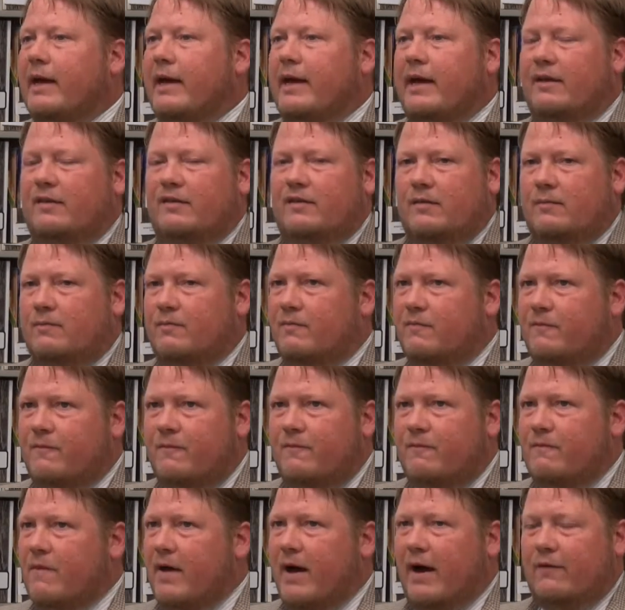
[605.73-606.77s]
It's,
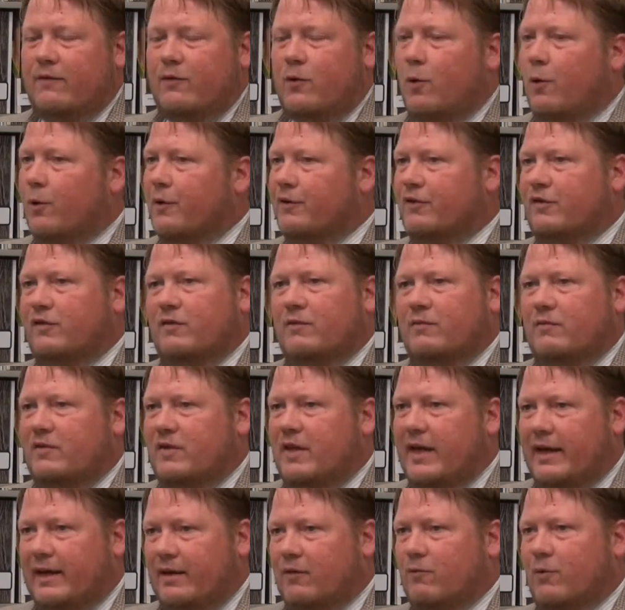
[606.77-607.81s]
of course,
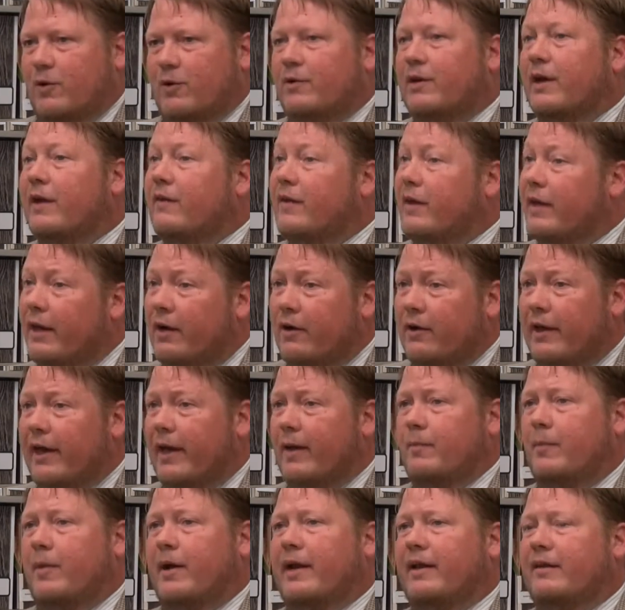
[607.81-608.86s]
taken root in the
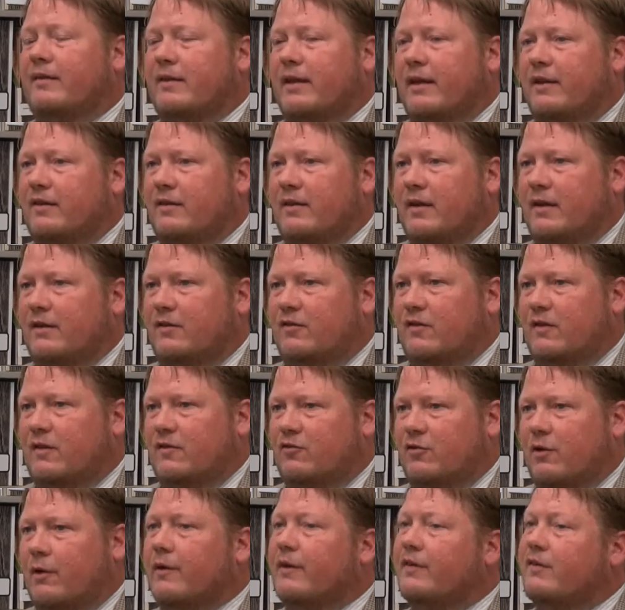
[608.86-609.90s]
internet, but it's
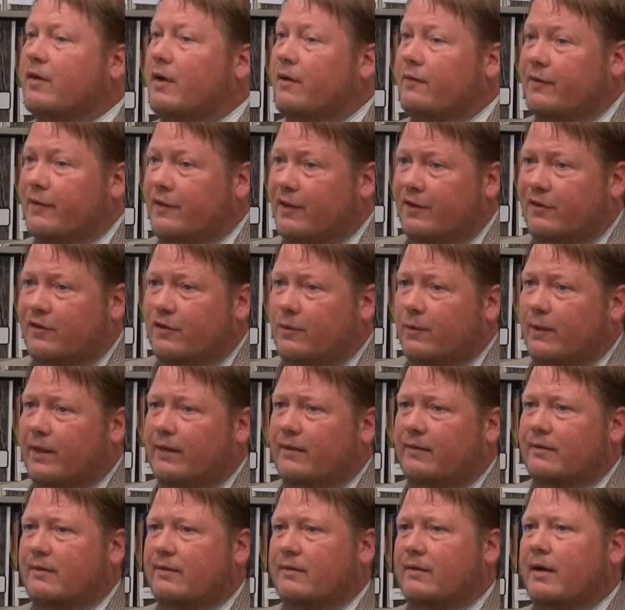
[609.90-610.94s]
shown itself in the
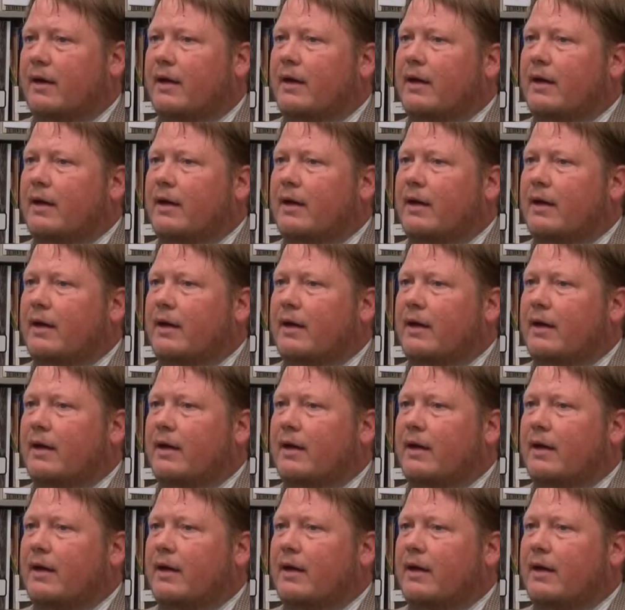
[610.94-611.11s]
streets.